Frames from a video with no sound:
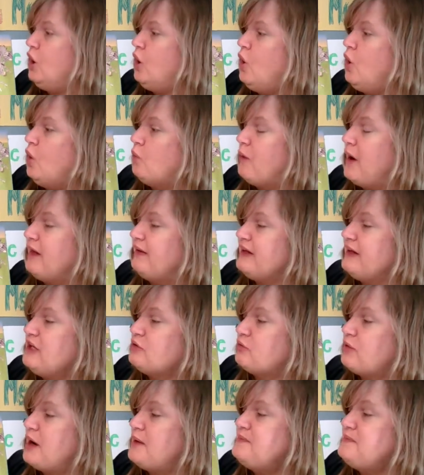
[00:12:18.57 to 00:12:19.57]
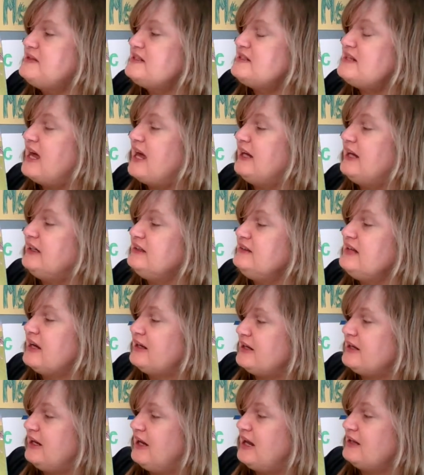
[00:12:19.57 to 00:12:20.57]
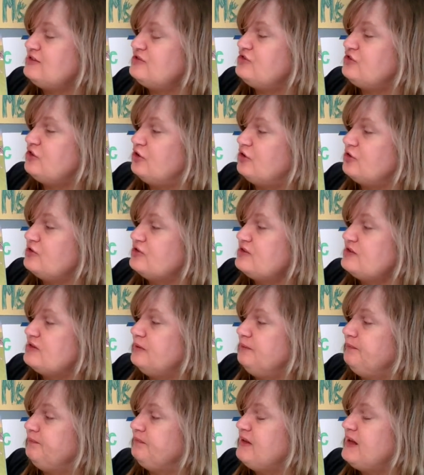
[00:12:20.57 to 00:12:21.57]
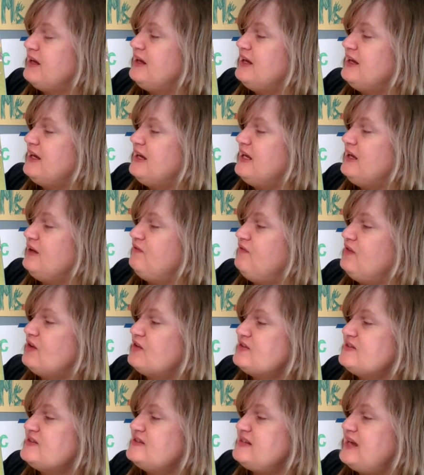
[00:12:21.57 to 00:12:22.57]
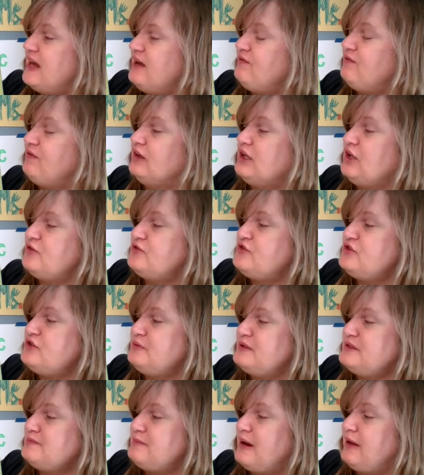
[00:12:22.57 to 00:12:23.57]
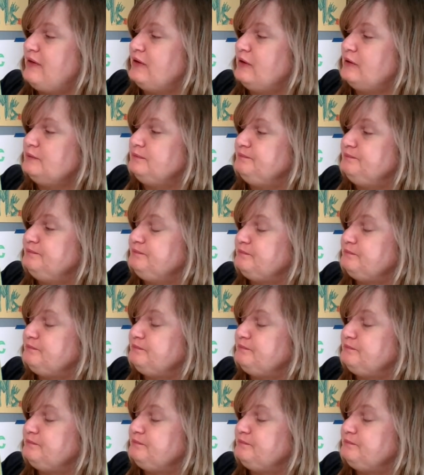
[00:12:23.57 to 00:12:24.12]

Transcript: while he rubs his head and neck against hers. He feels safe close to his mother.